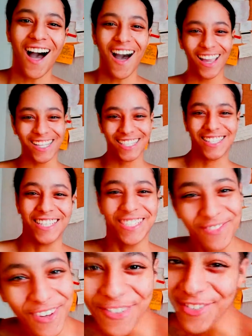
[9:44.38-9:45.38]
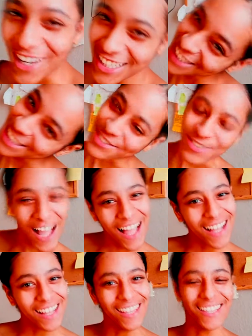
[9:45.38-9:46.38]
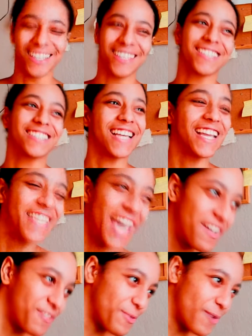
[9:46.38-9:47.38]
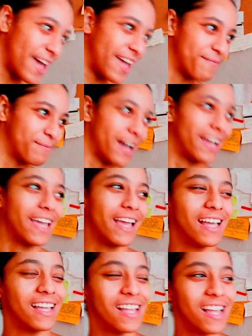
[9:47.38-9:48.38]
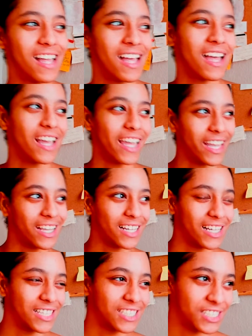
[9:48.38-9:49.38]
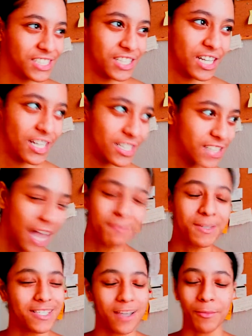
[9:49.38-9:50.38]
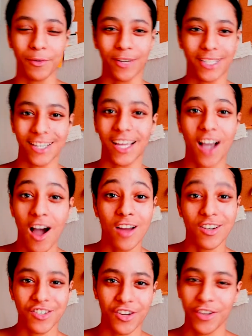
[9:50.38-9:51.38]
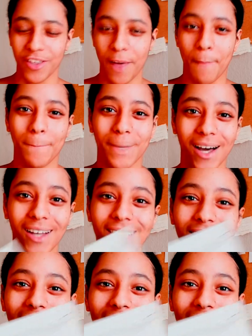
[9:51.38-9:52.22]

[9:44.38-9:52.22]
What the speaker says: I did this for French as well, because I gave away my English chapter summary, so I can't show you them, but